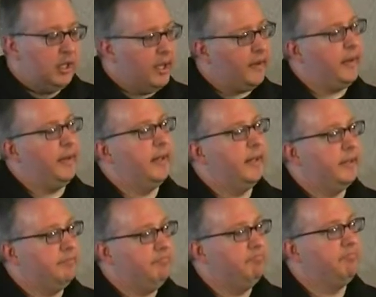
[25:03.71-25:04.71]
Yeah,
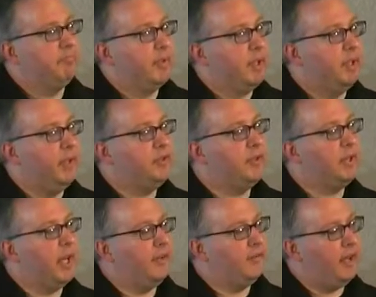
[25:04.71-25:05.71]
uh, you know that's
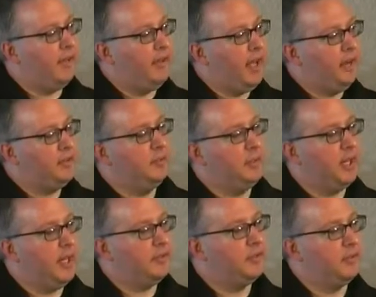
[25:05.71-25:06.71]
a, I've I've actually
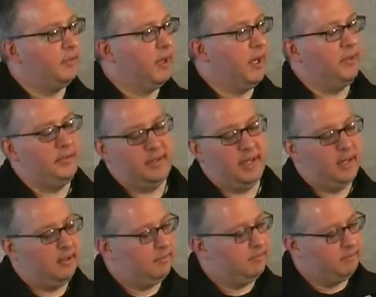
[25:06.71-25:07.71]
been asked to write you
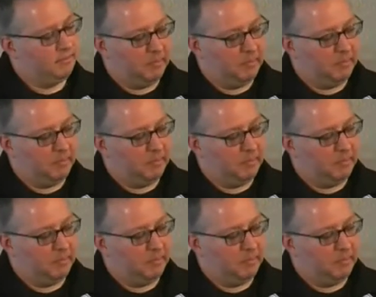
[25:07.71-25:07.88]
know